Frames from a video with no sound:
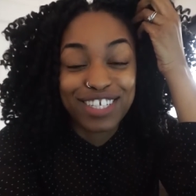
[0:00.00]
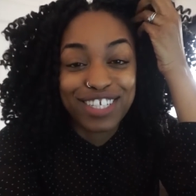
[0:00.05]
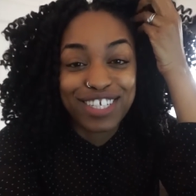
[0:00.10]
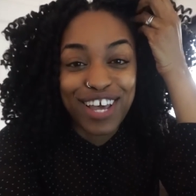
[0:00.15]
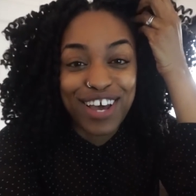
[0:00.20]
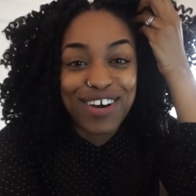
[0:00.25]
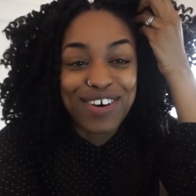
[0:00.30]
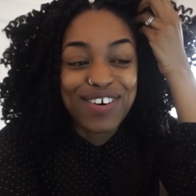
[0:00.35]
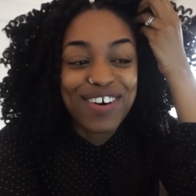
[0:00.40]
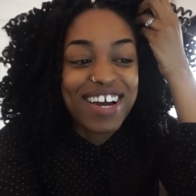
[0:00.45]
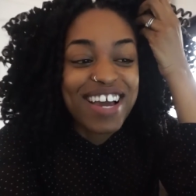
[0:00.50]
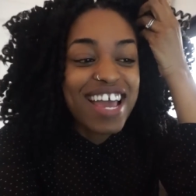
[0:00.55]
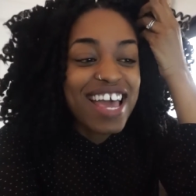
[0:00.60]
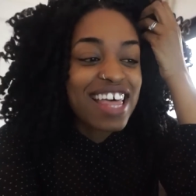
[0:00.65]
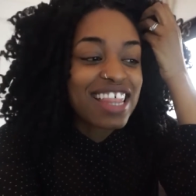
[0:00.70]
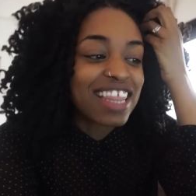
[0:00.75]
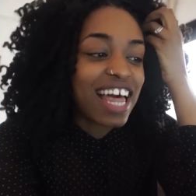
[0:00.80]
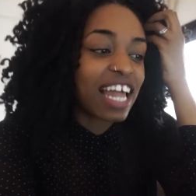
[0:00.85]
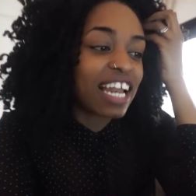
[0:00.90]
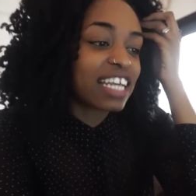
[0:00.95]
So
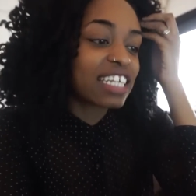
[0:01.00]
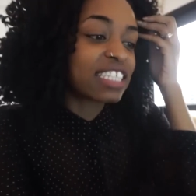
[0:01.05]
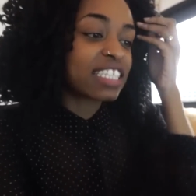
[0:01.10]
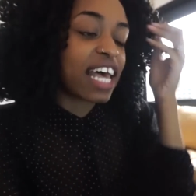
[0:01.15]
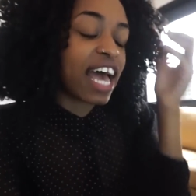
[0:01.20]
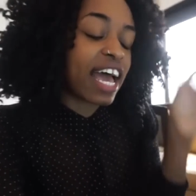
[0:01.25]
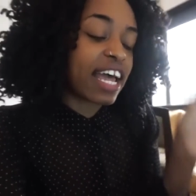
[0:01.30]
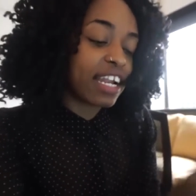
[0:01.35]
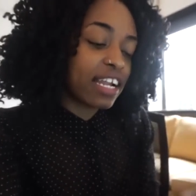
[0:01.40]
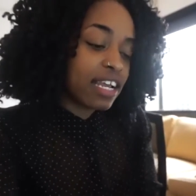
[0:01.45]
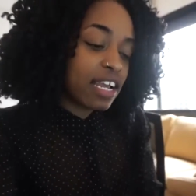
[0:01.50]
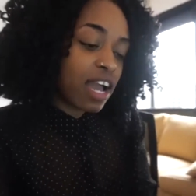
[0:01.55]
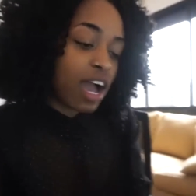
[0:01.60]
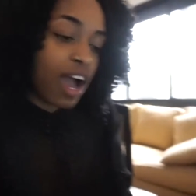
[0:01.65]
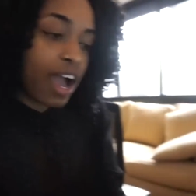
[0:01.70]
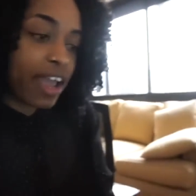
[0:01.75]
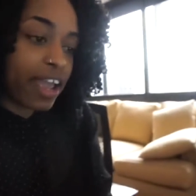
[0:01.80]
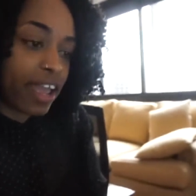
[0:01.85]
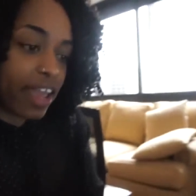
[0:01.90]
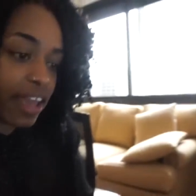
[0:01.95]
that is that.
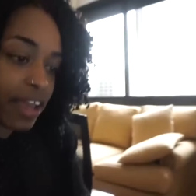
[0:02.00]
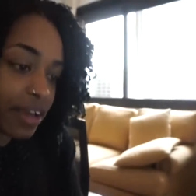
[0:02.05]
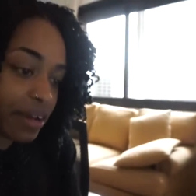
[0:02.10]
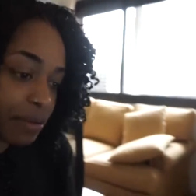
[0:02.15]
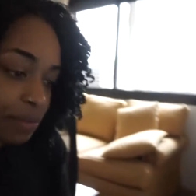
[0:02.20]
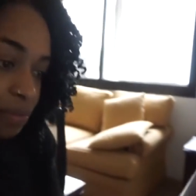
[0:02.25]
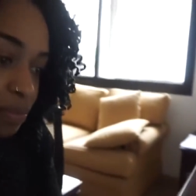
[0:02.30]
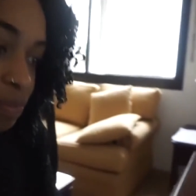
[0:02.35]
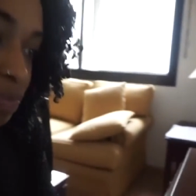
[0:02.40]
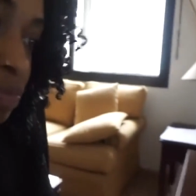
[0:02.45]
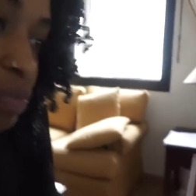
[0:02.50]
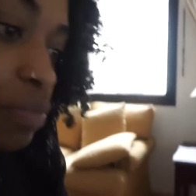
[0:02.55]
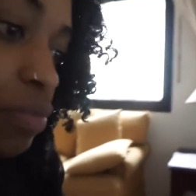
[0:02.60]
I am